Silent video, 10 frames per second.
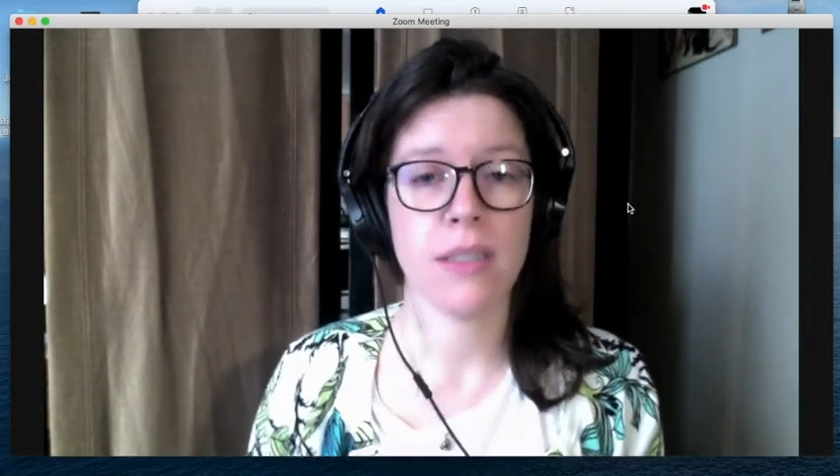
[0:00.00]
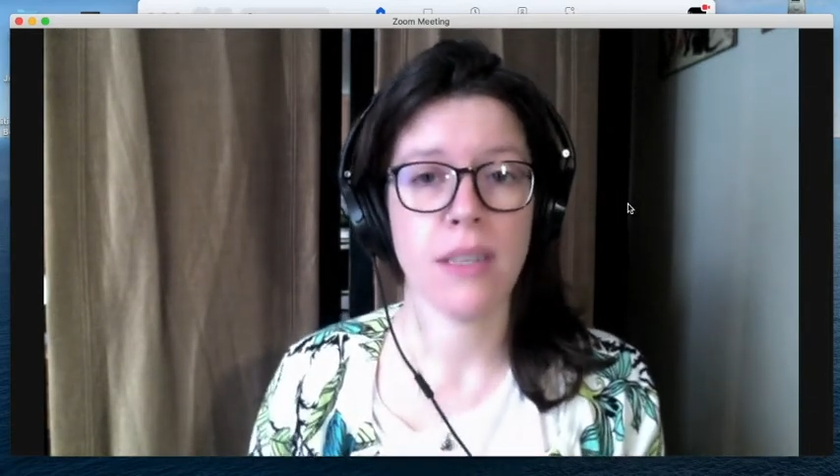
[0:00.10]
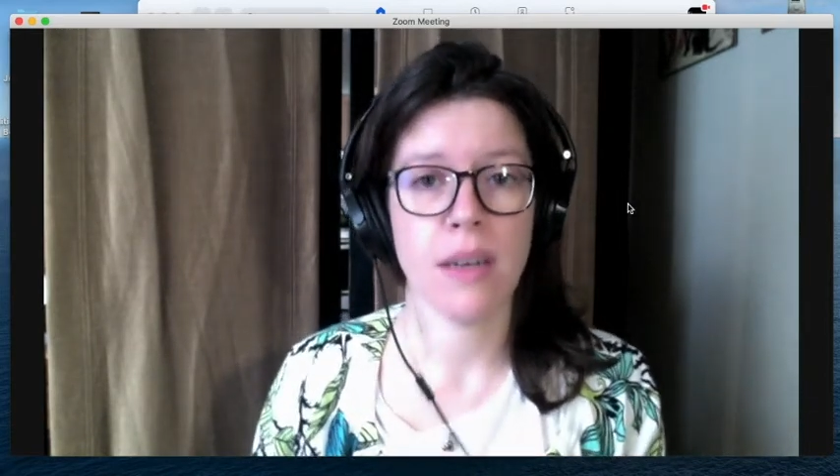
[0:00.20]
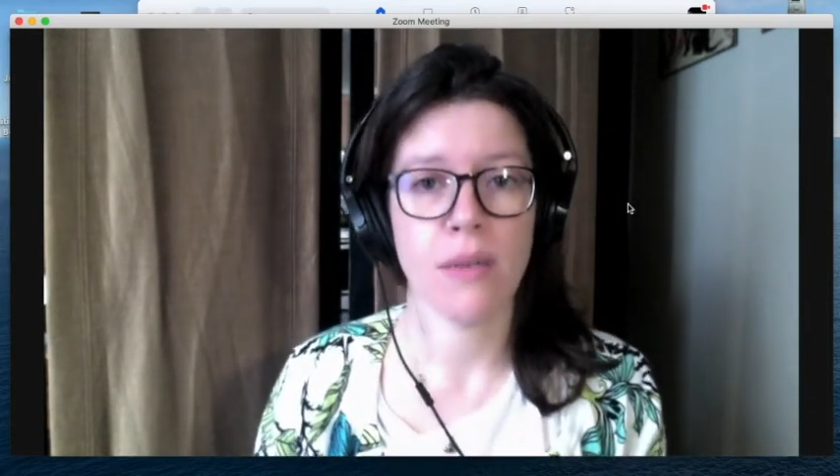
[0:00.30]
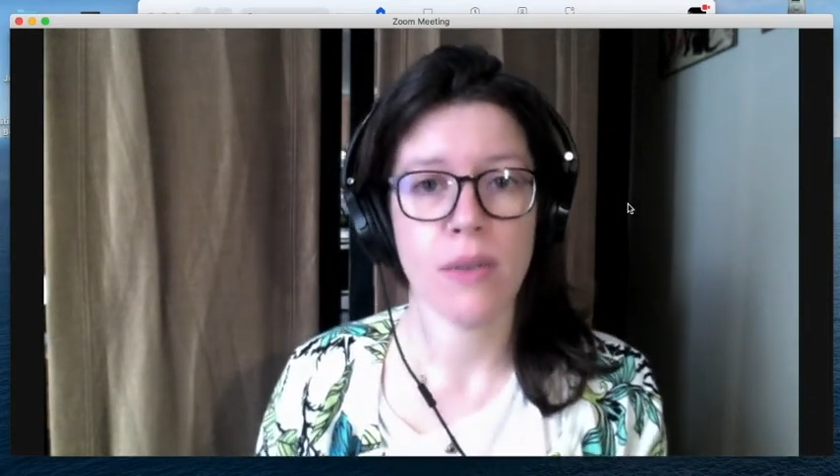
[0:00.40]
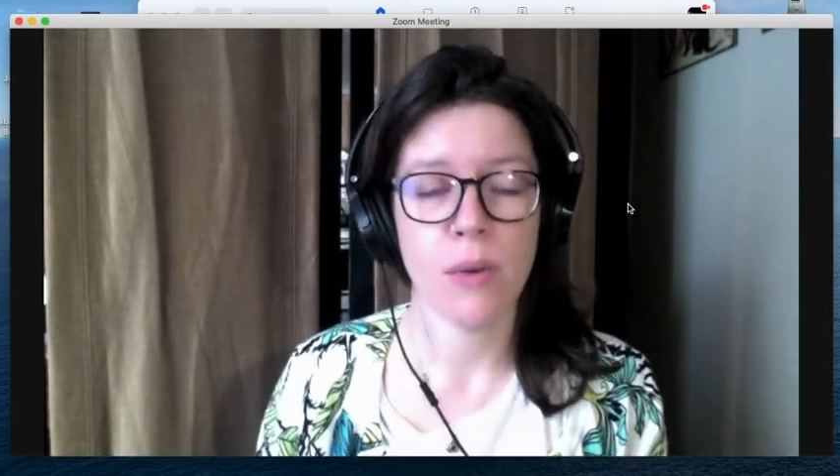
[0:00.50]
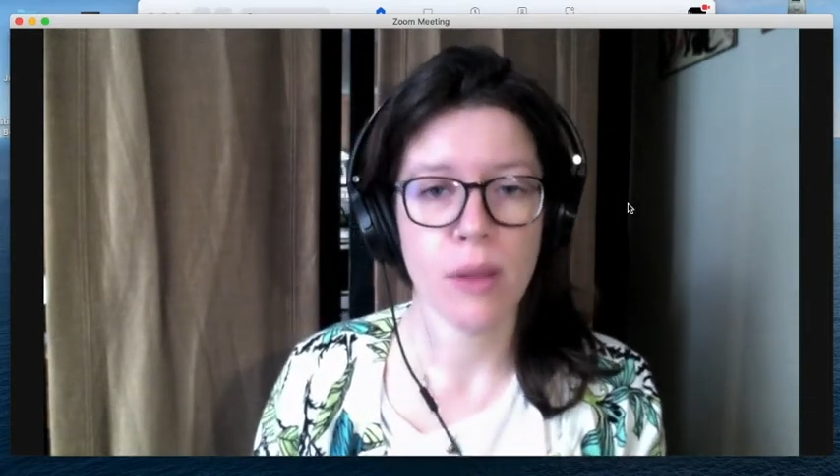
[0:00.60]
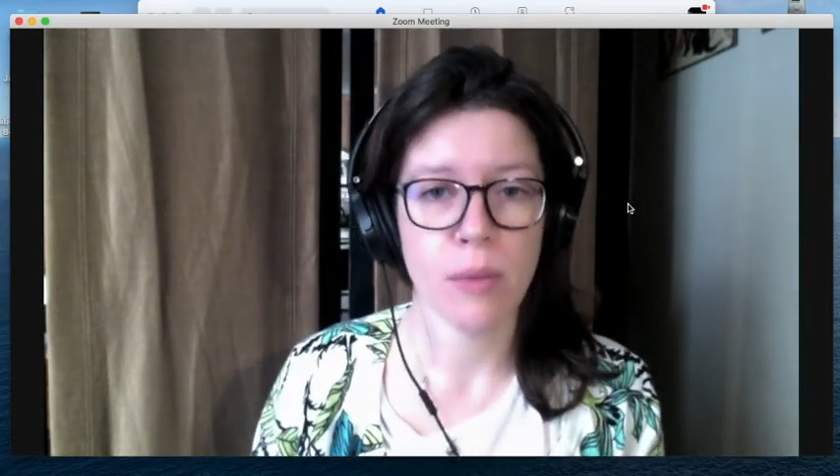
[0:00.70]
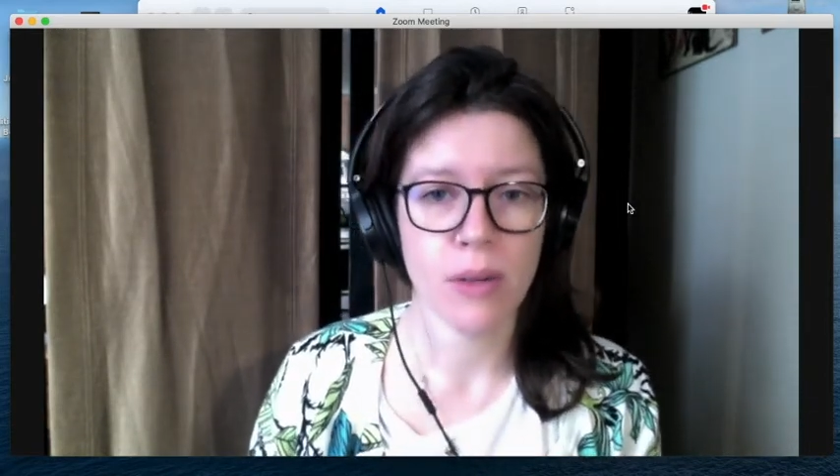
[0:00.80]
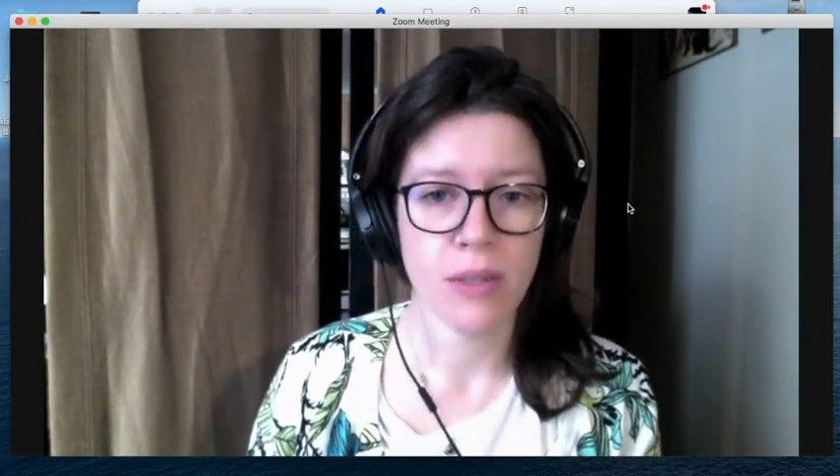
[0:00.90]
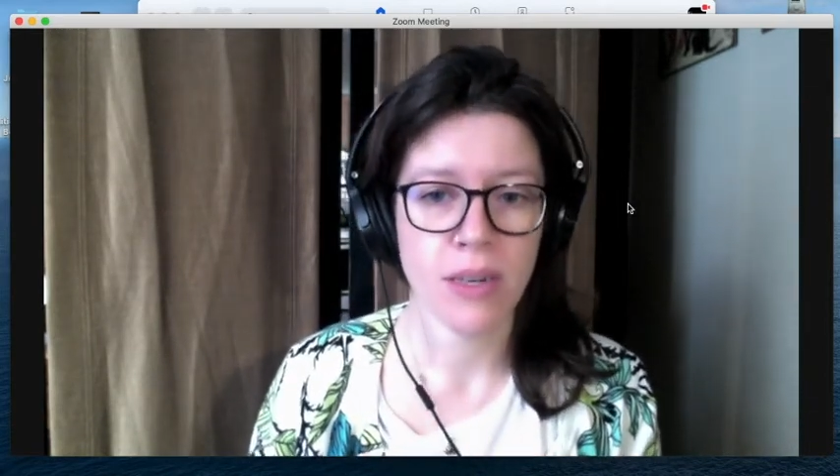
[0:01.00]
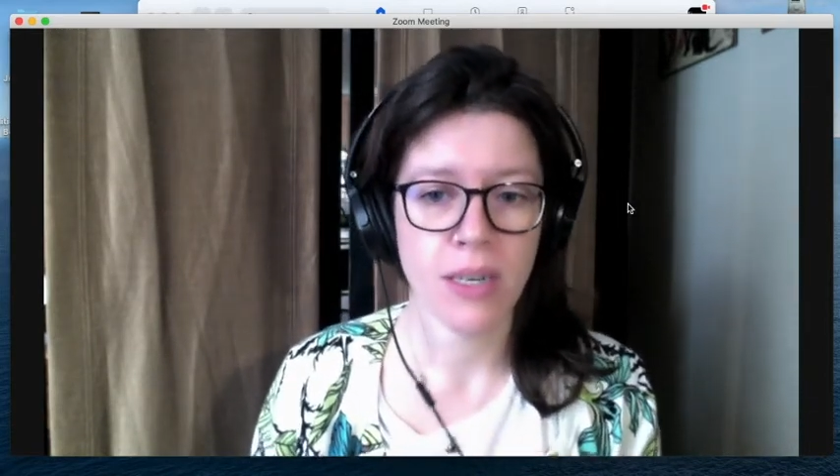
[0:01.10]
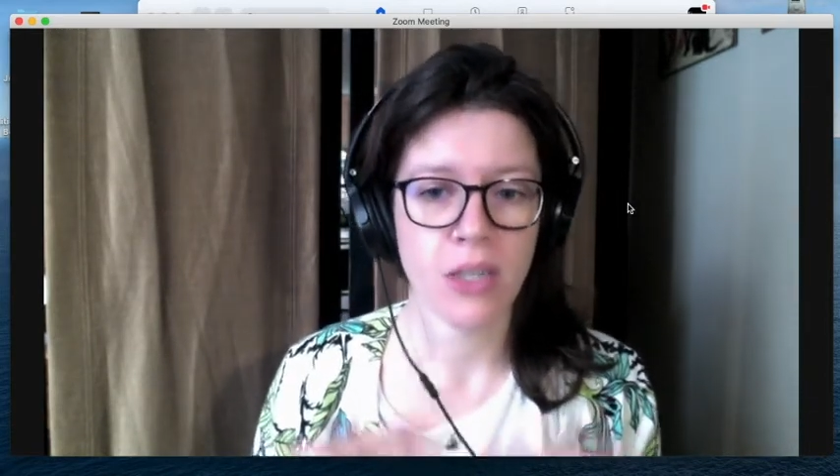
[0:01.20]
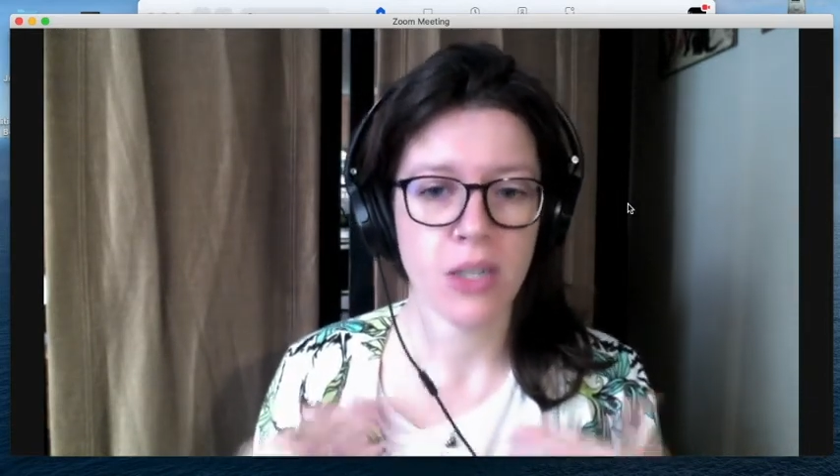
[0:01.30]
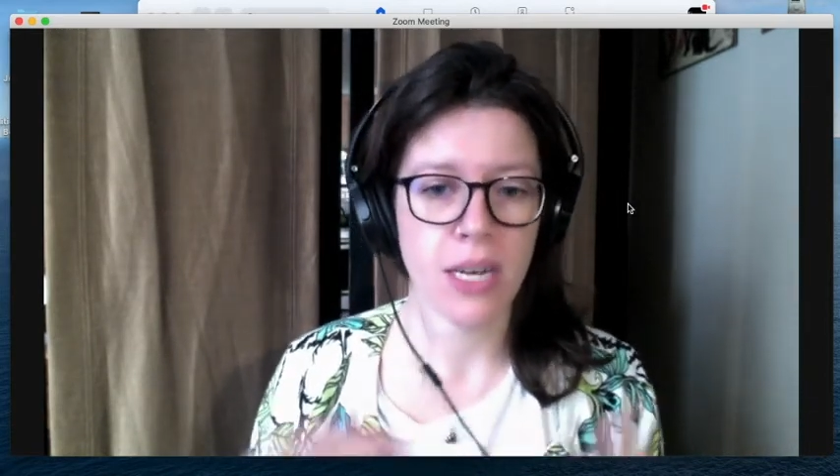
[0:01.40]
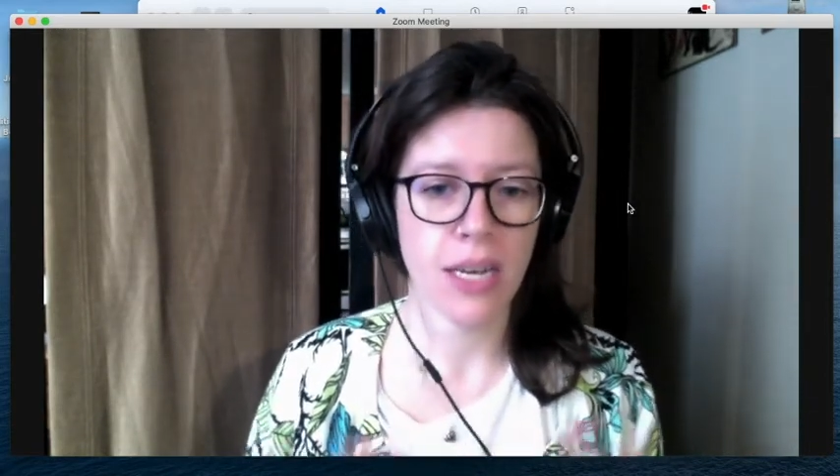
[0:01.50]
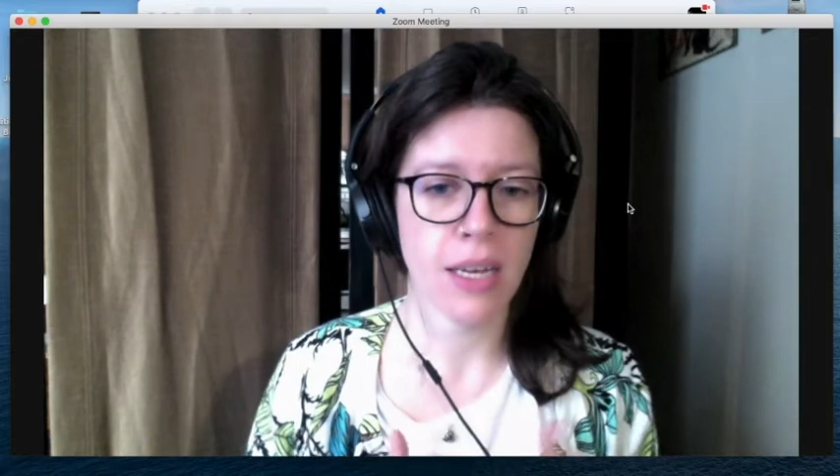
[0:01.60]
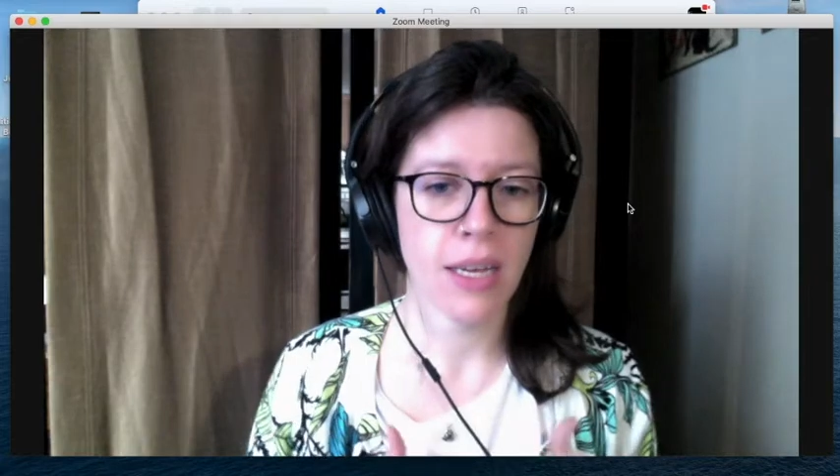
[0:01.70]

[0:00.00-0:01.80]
If you are the person auditioning,